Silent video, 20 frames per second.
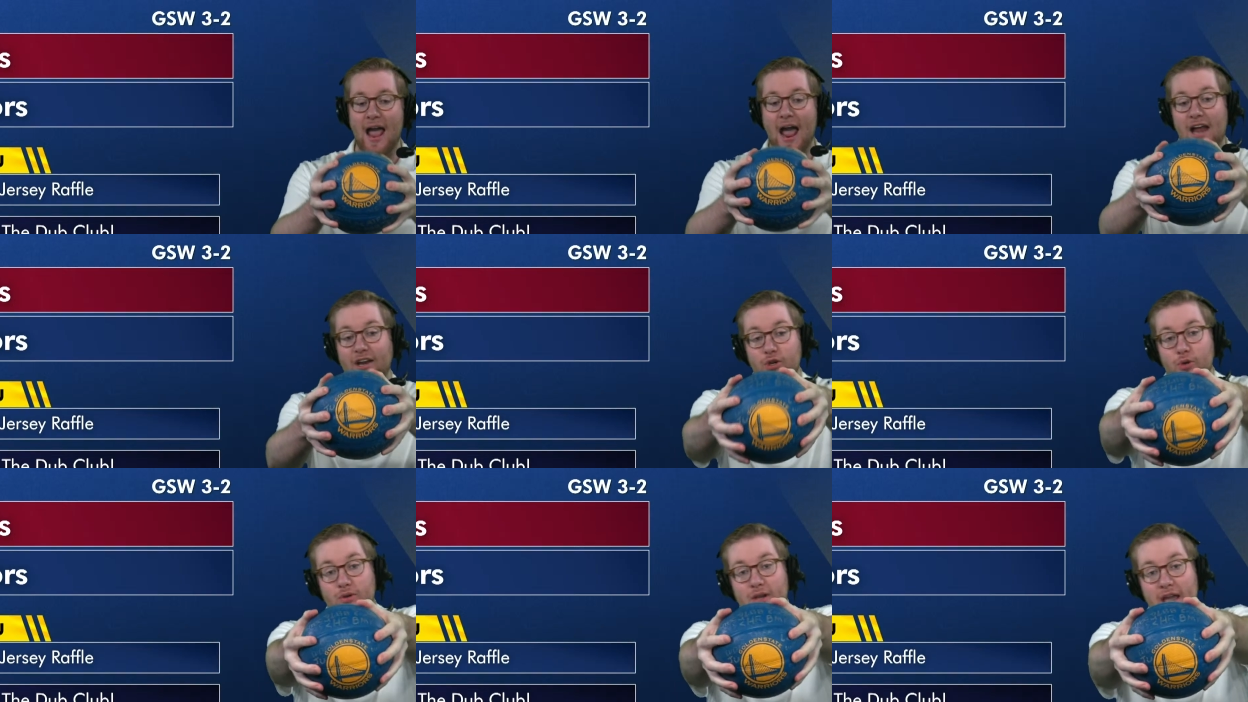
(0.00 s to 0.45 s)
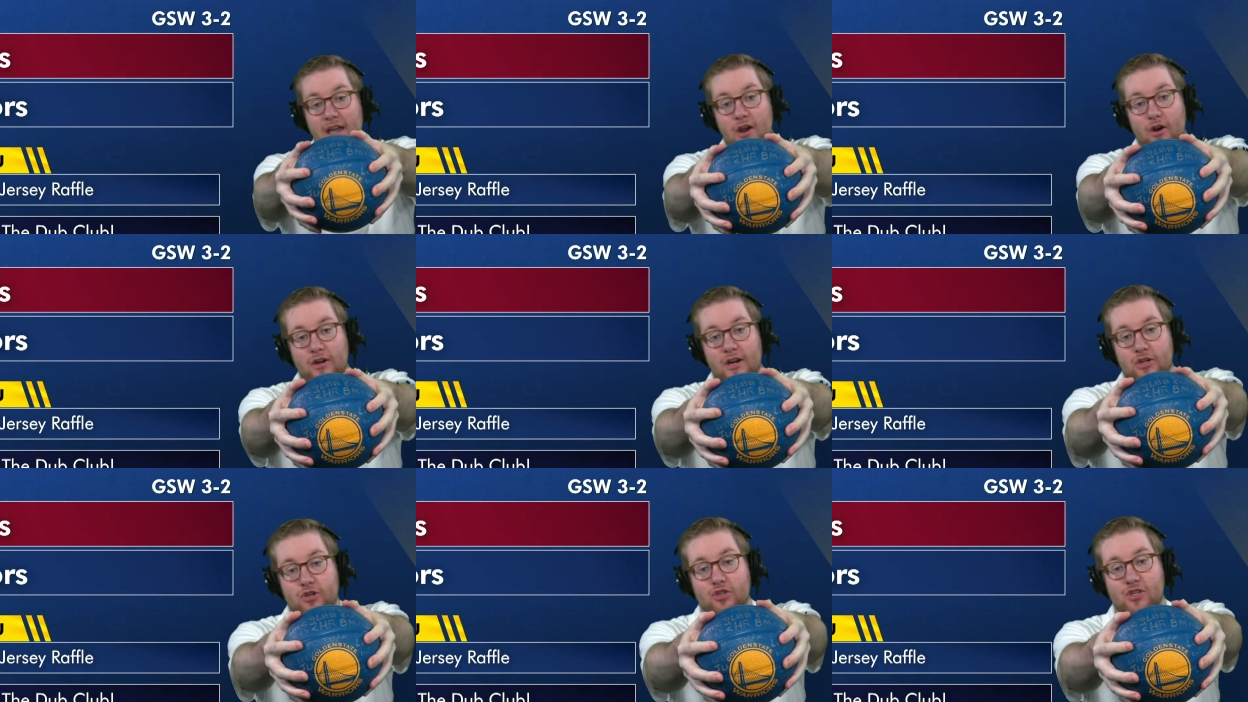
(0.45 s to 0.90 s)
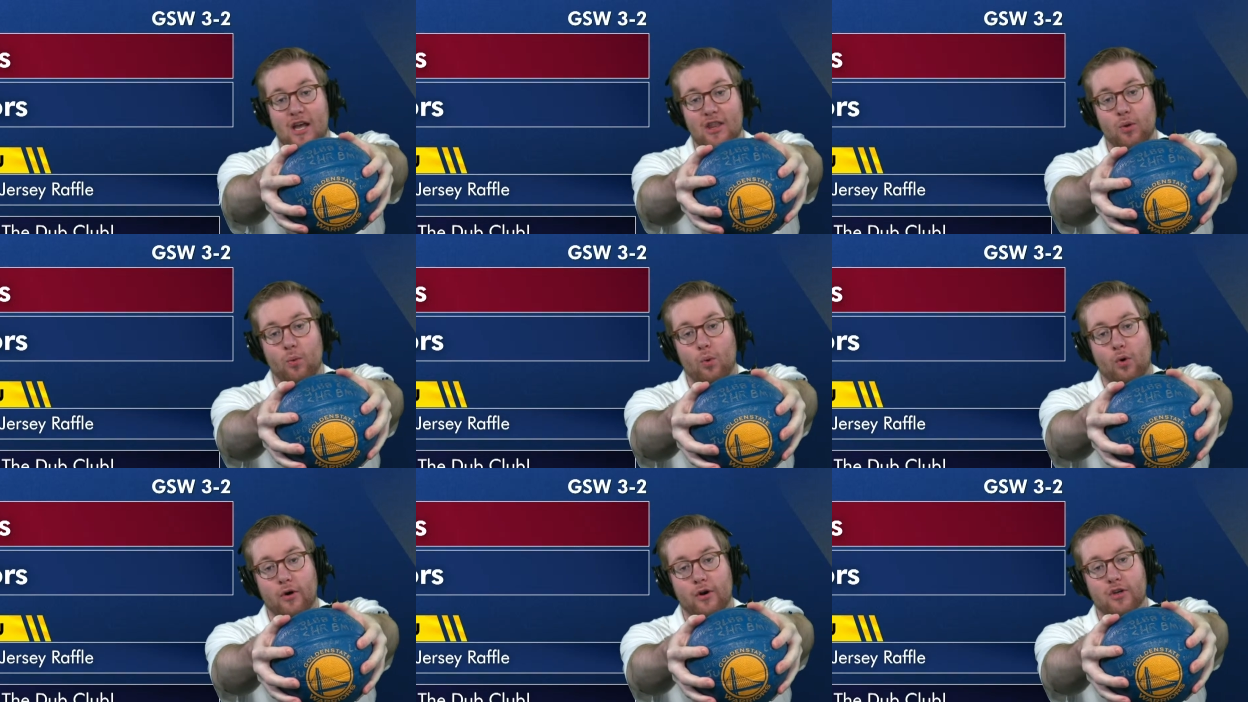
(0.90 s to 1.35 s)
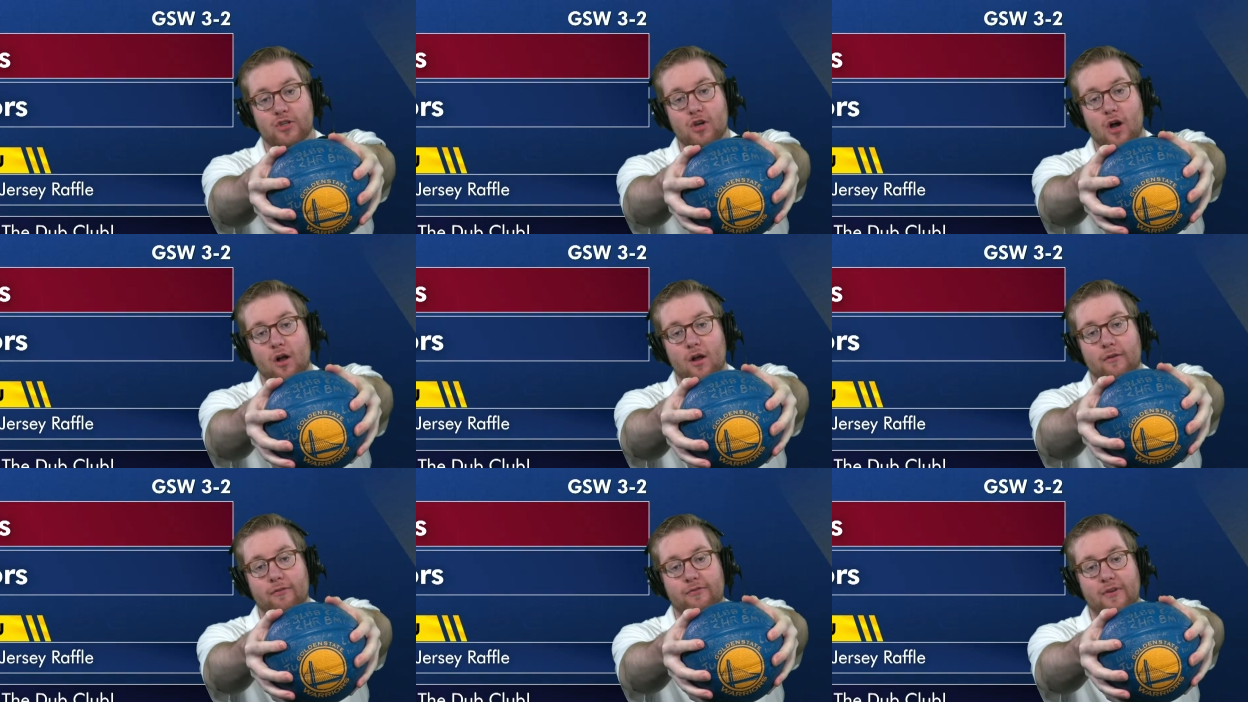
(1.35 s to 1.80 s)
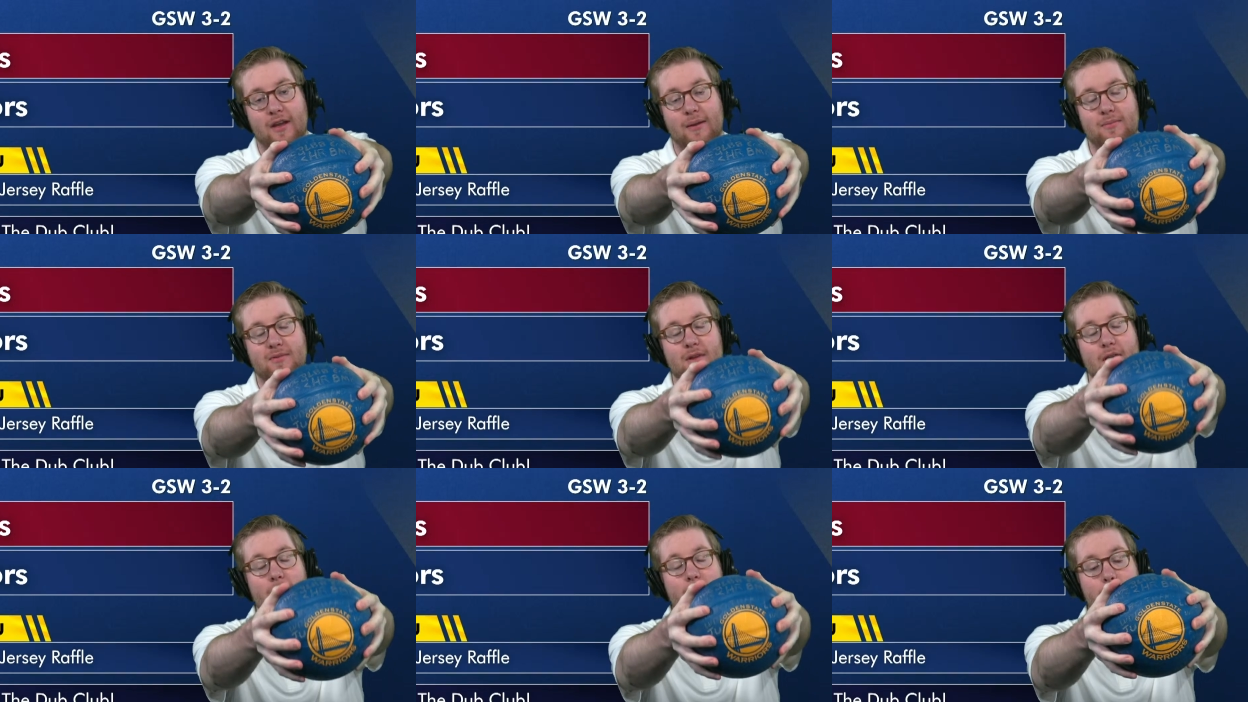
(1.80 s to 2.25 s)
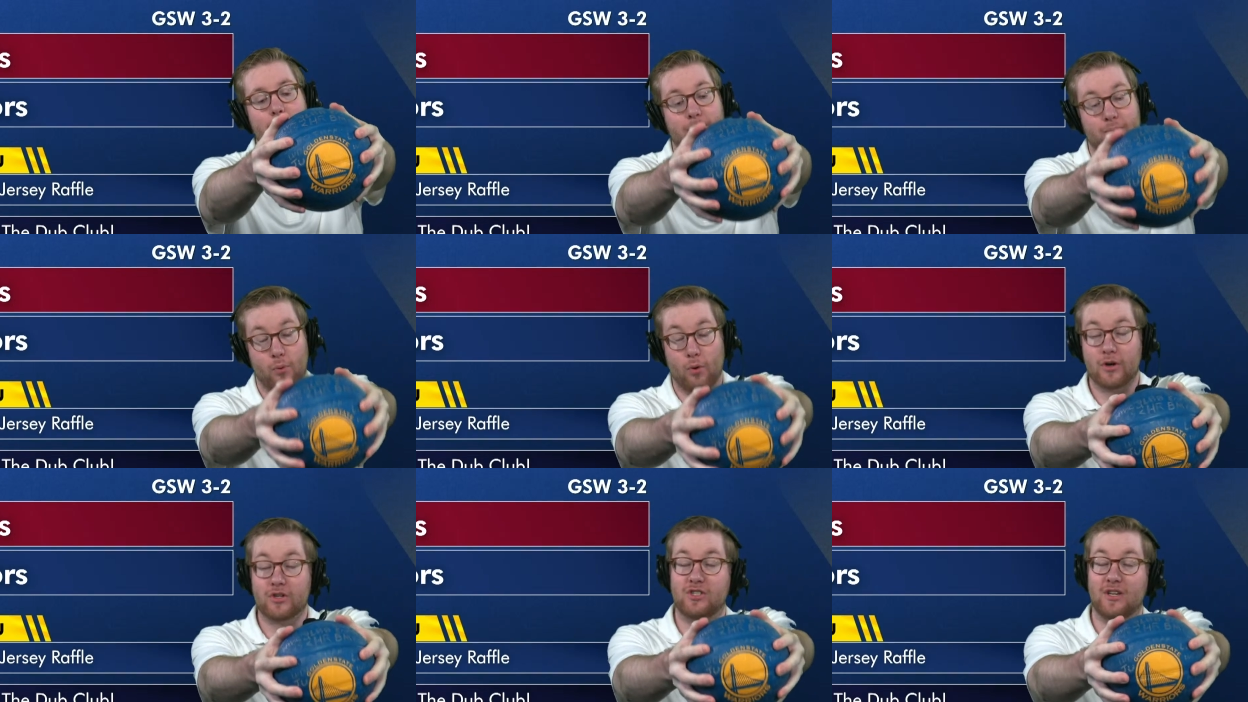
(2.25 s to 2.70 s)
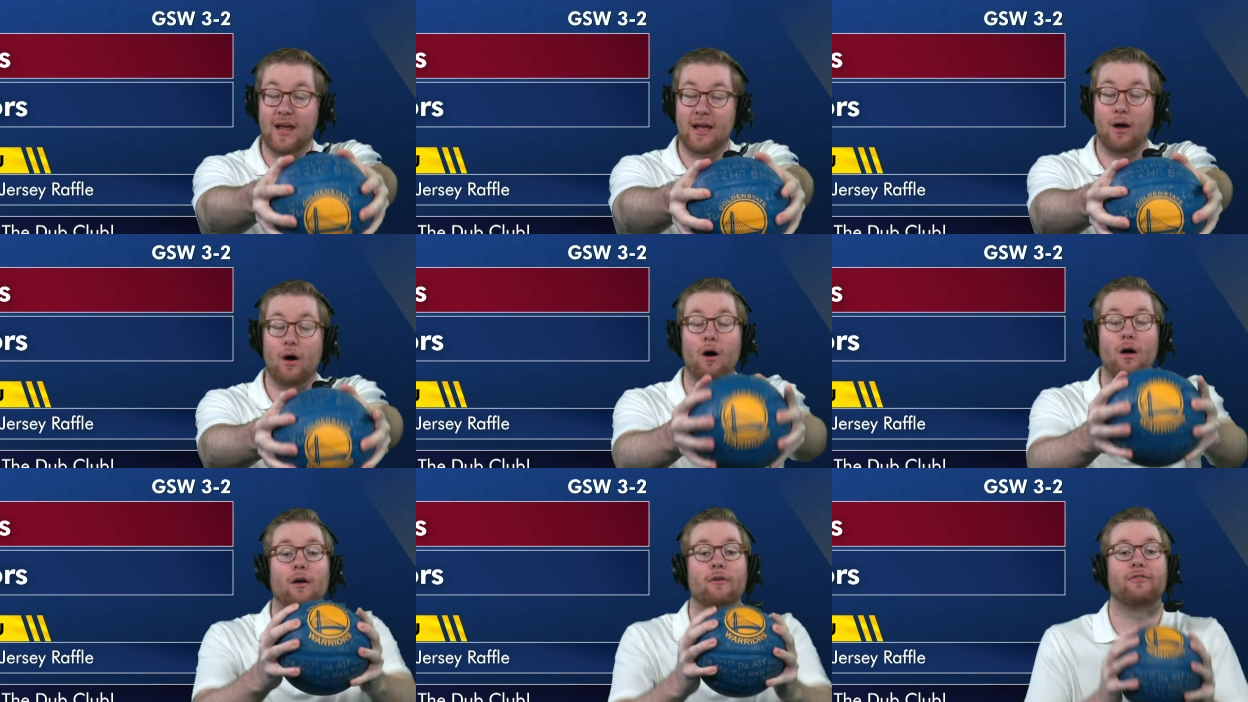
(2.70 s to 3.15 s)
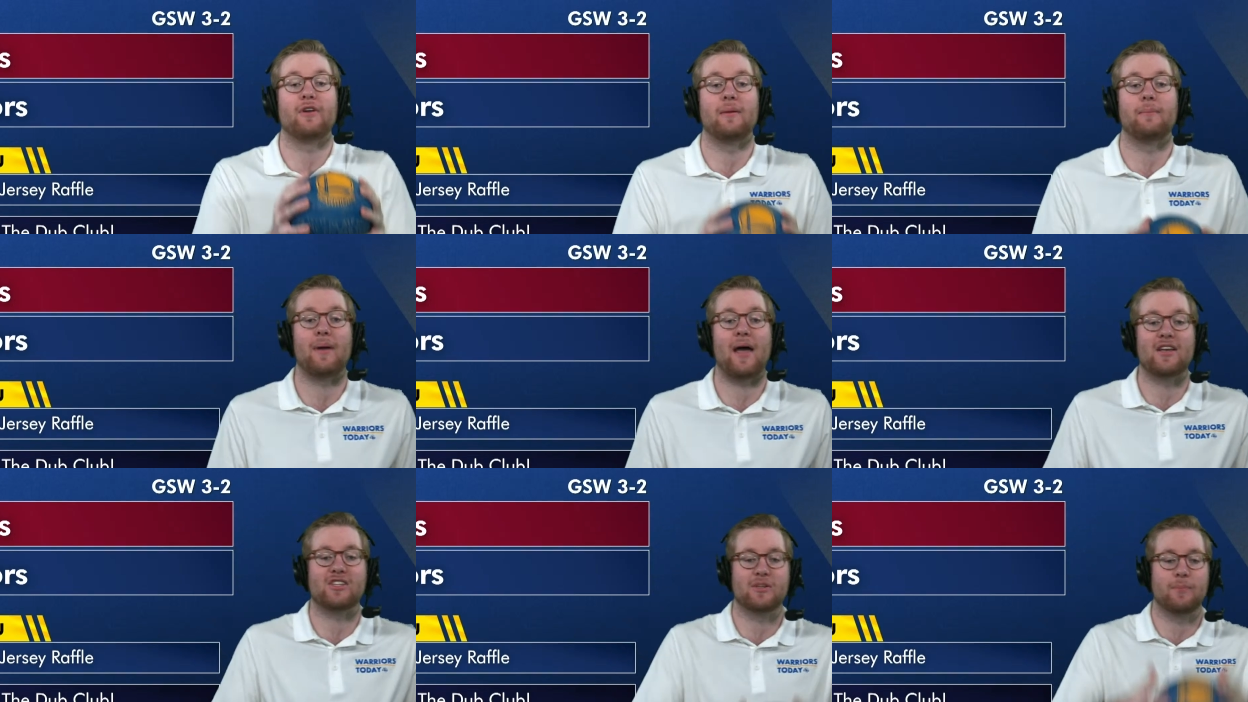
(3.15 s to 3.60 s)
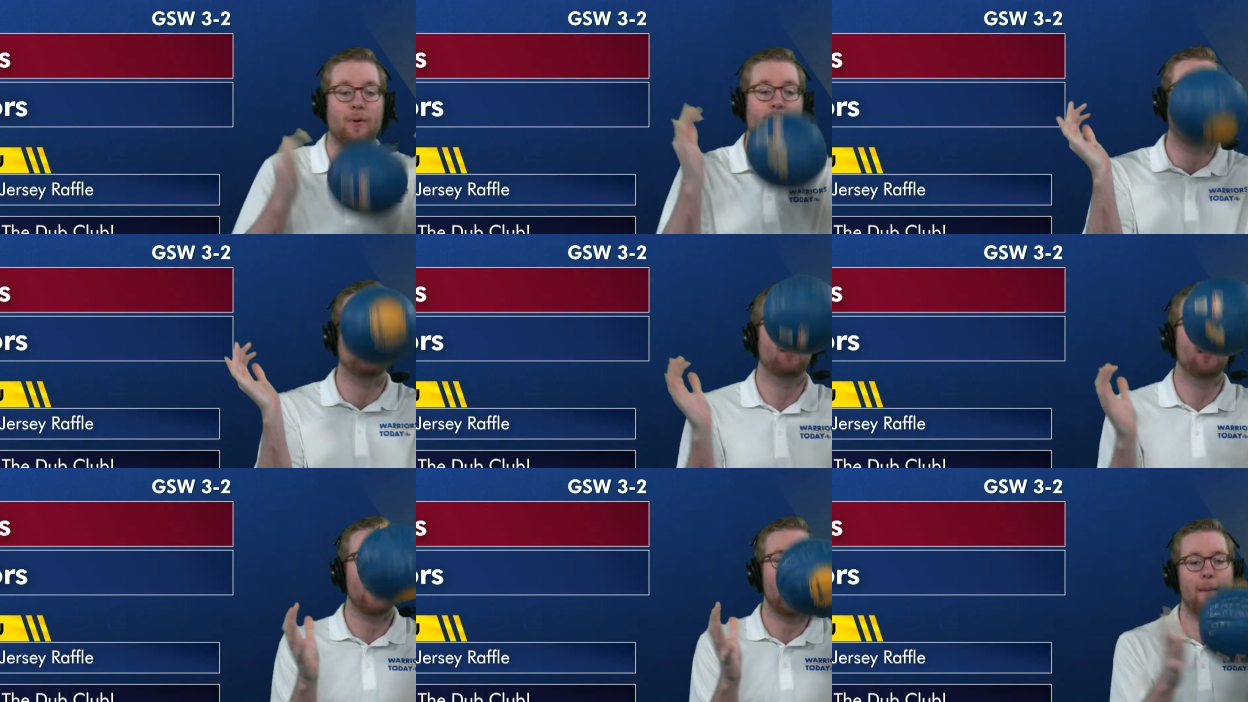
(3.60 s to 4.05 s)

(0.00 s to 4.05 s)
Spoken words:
and you can get your initials on the Warriors Today Hall of Fame basketball